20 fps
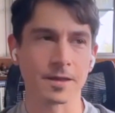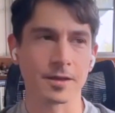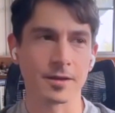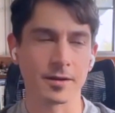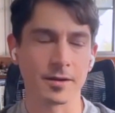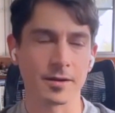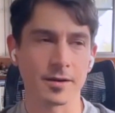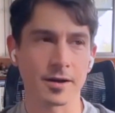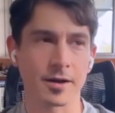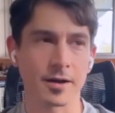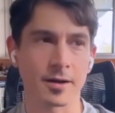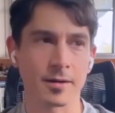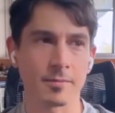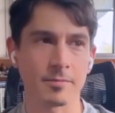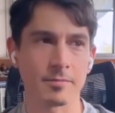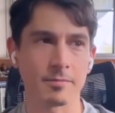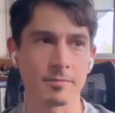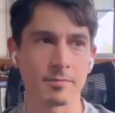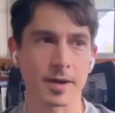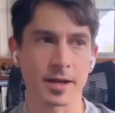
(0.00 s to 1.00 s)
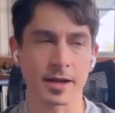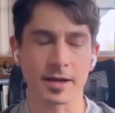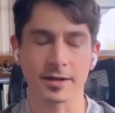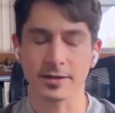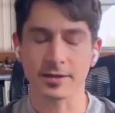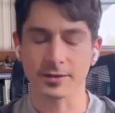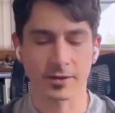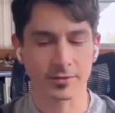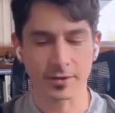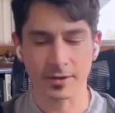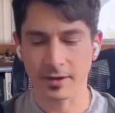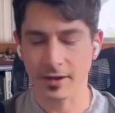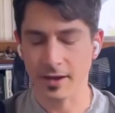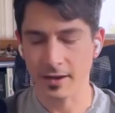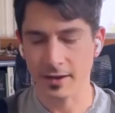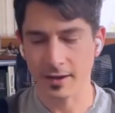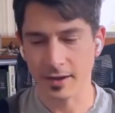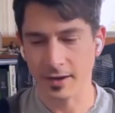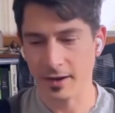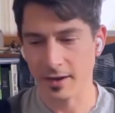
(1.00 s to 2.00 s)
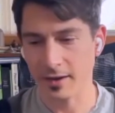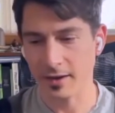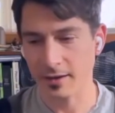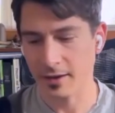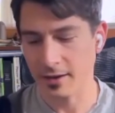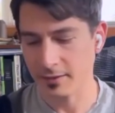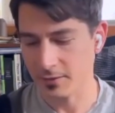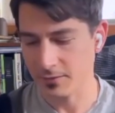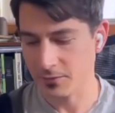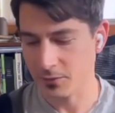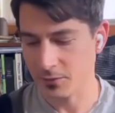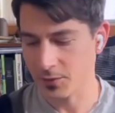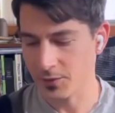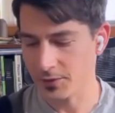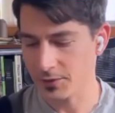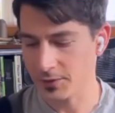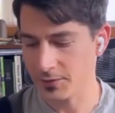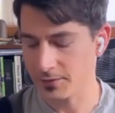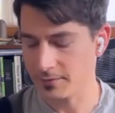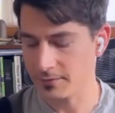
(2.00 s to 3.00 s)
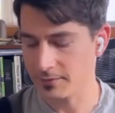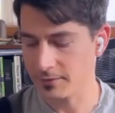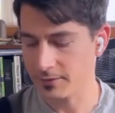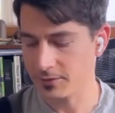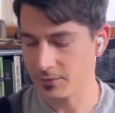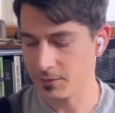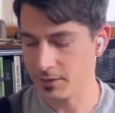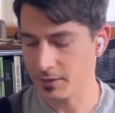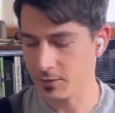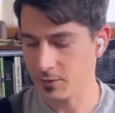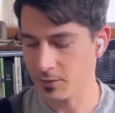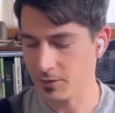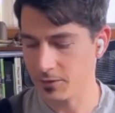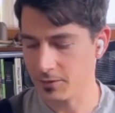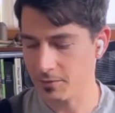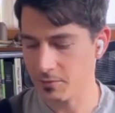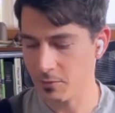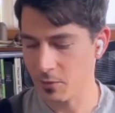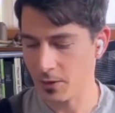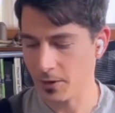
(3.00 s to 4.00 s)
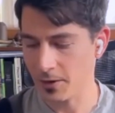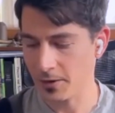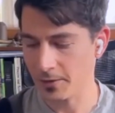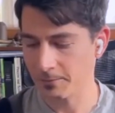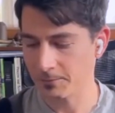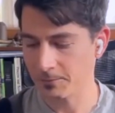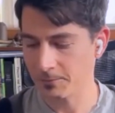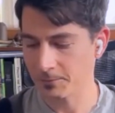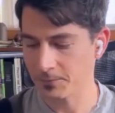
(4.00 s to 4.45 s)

And I just love it. And I look forward to speaking with him more.